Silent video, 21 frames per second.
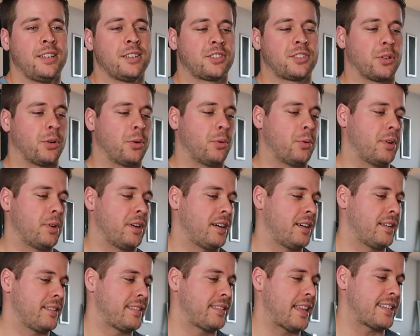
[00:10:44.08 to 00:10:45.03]

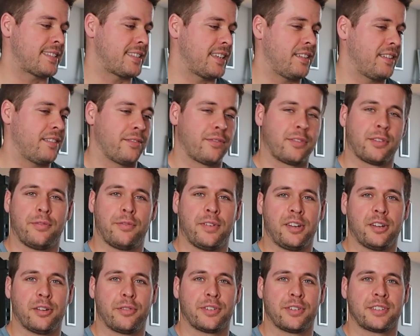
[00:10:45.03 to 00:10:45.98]
So that's it for the
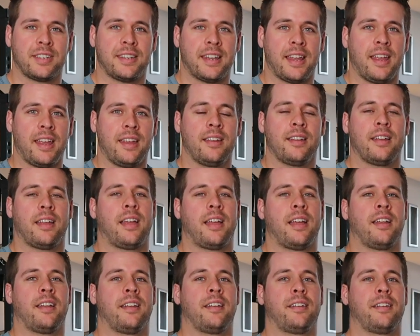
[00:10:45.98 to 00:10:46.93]
video for today,
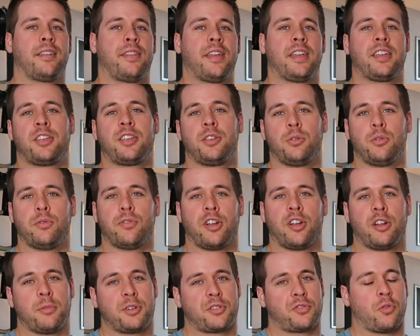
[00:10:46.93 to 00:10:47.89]
and thank you
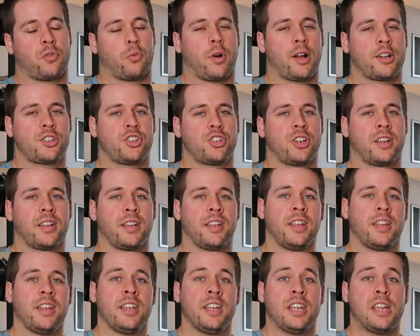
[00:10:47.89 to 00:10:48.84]
very much for
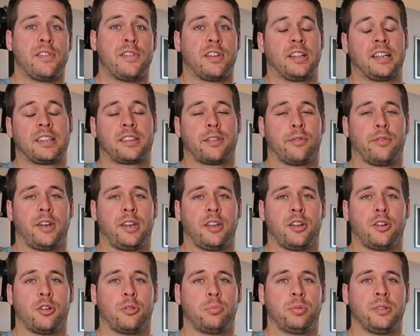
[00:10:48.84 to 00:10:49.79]
watching. If you like the
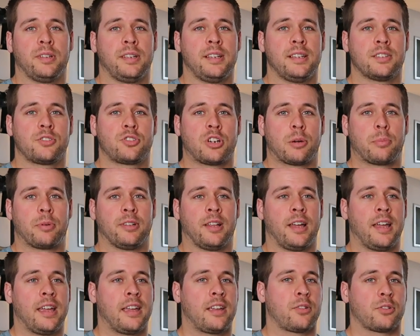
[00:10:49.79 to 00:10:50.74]
video, please drop a
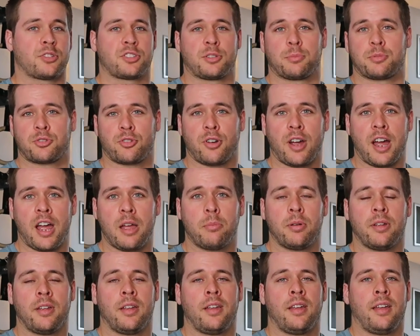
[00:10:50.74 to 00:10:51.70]
like or
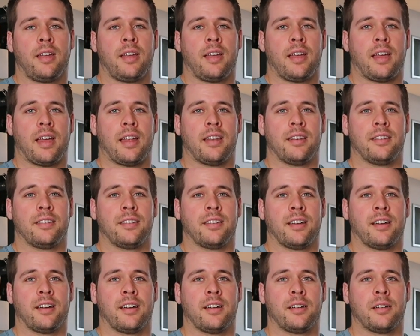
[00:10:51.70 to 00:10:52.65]
subscribe. And
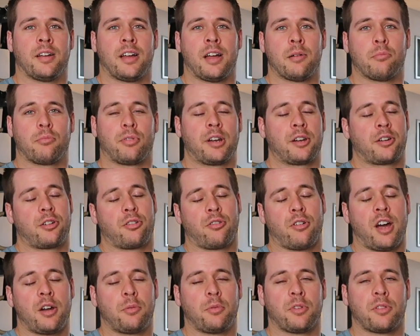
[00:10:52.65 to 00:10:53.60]
Brandon
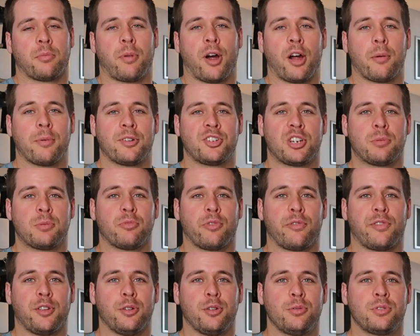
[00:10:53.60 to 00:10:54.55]
Caron with Apartment Gym
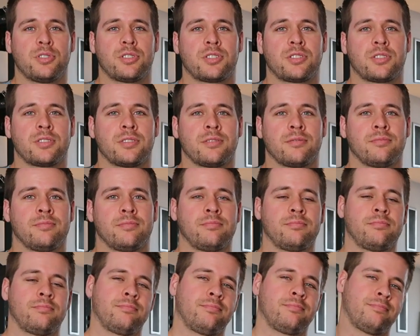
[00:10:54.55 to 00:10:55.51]
Reviews.
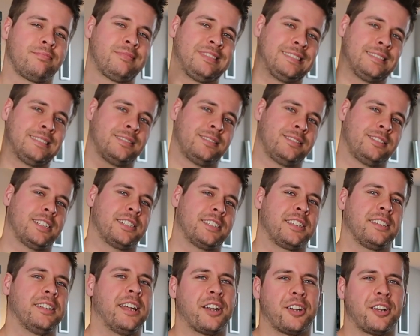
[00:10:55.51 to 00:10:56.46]
Talk
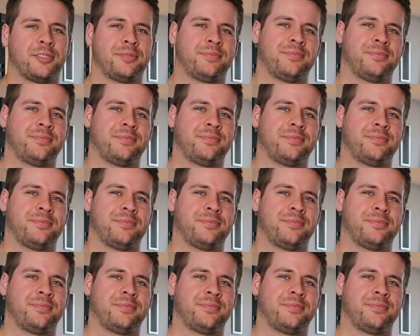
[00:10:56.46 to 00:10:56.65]
to you later.